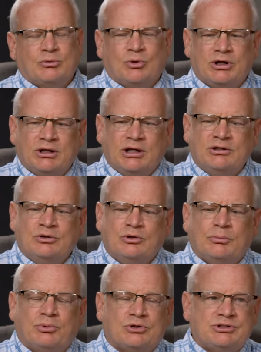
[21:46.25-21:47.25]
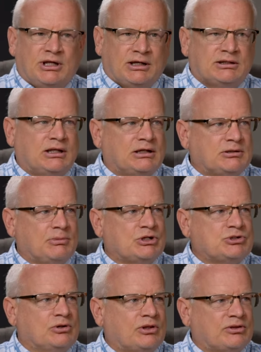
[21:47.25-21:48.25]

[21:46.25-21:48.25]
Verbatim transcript: What can I do to protect that, to make sure that